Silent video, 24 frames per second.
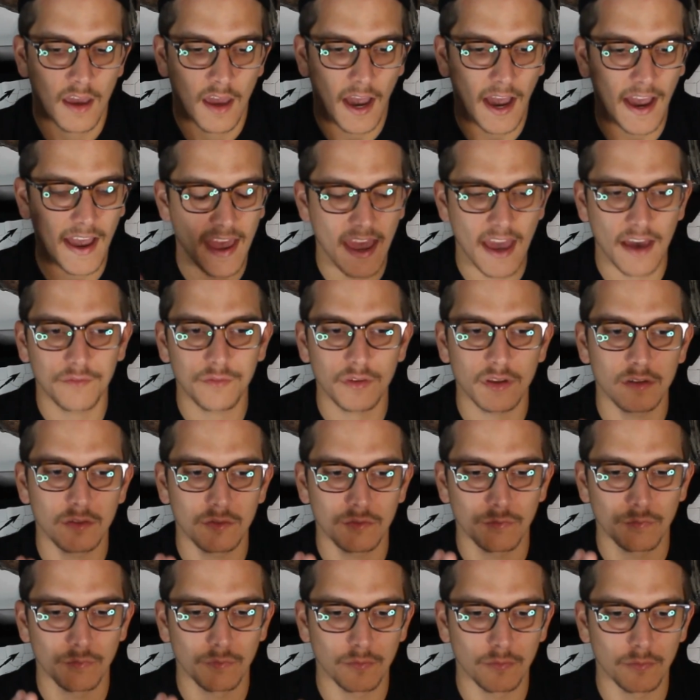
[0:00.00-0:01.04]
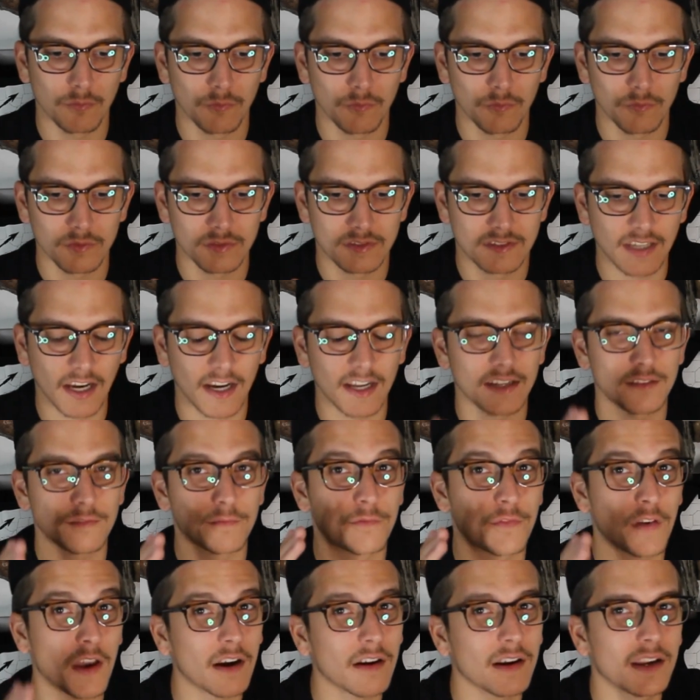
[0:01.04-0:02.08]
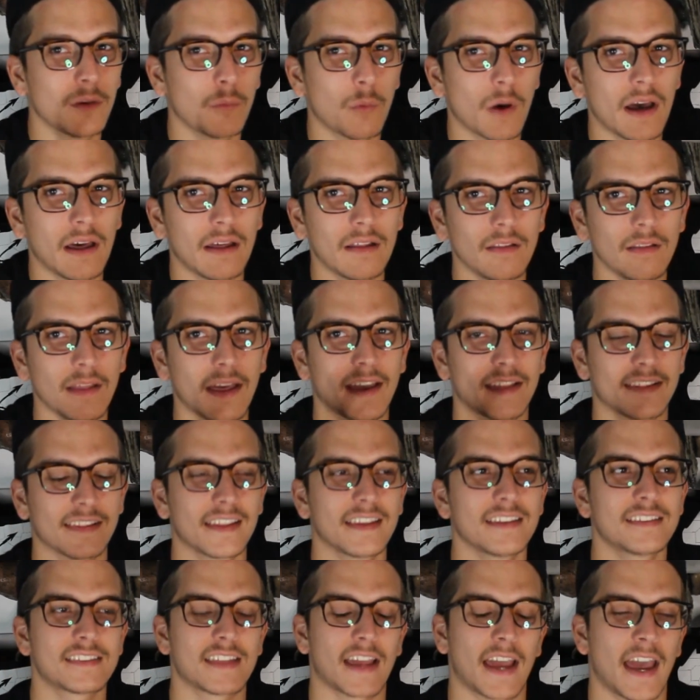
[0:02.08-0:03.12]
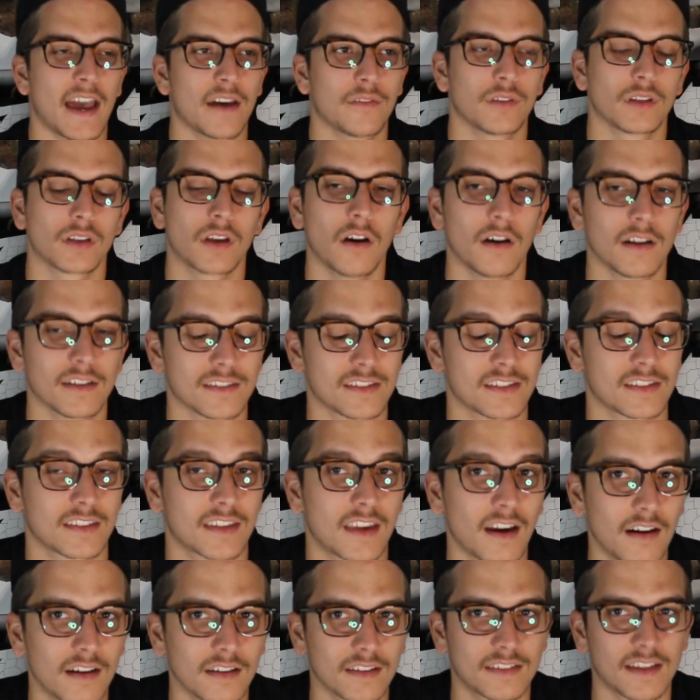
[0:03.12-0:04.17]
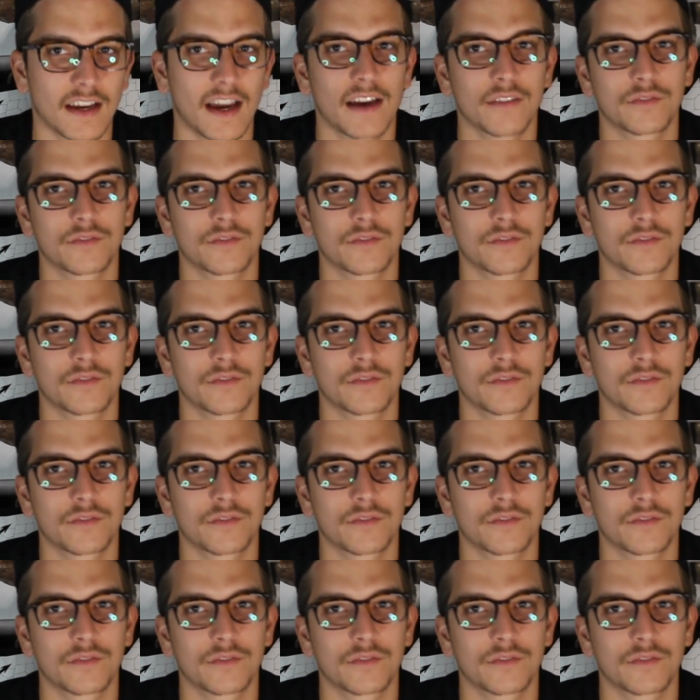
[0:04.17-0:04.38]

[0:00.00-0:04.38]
I haven't done very well, at least I haven't gotten skunked.